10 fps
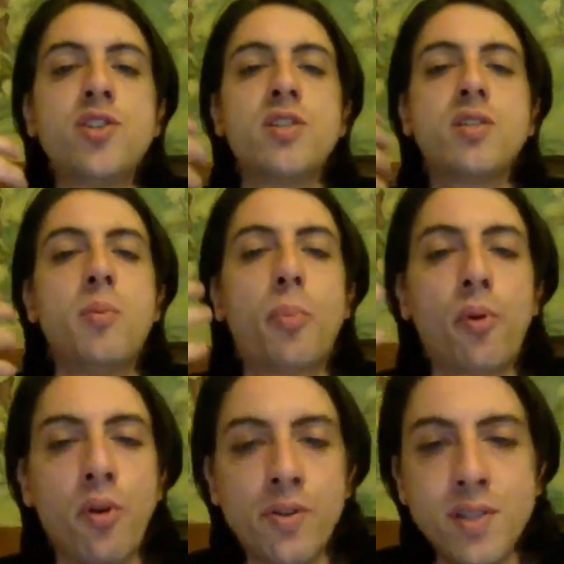is the
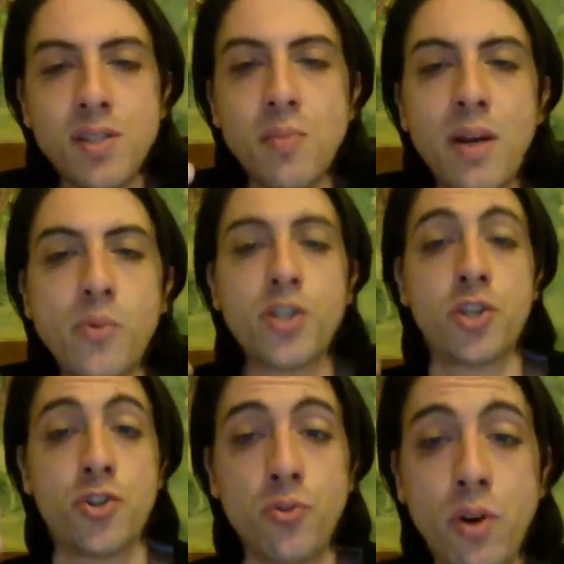process by which
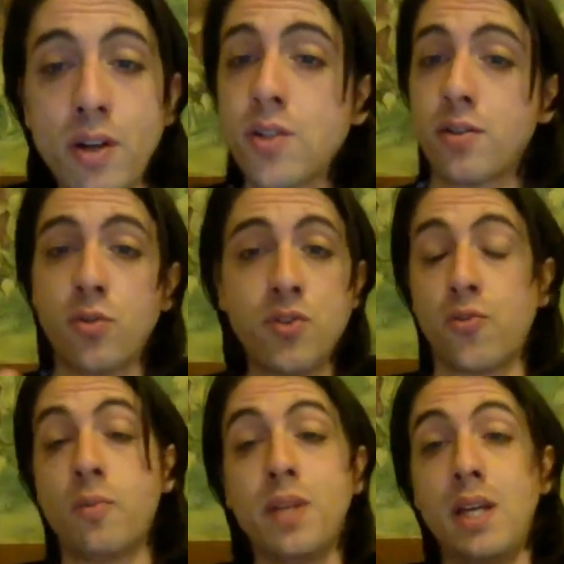sugars are
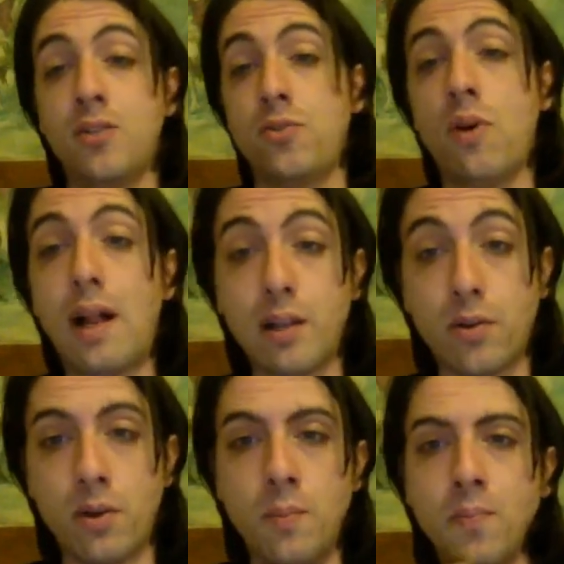transformed into alcohol.